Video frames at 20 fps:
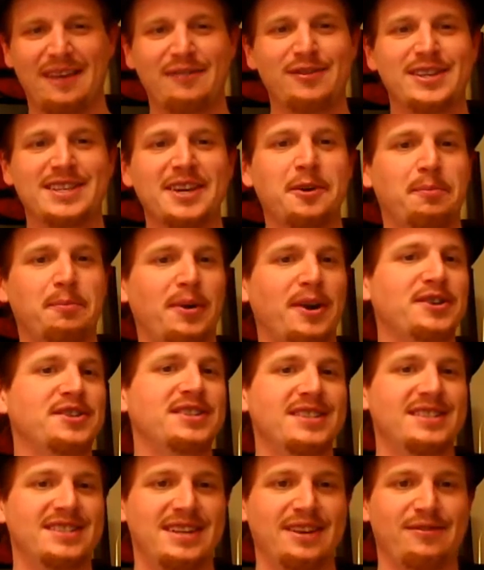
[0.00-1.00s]
Every single
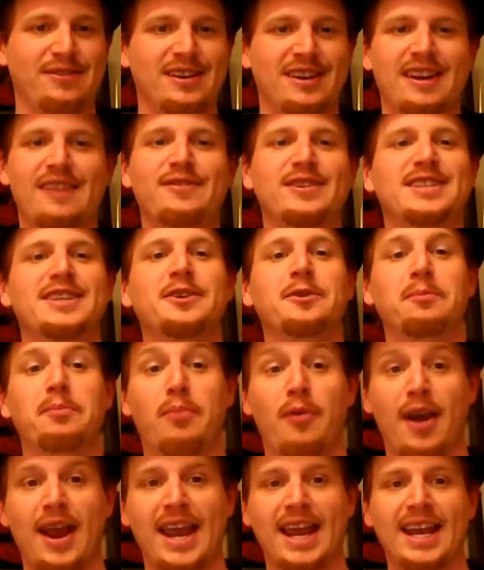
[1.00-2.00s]
person is different, and every single
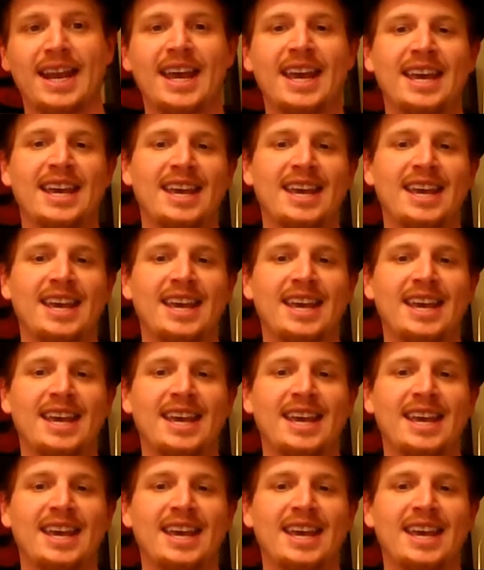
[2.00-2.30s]
brain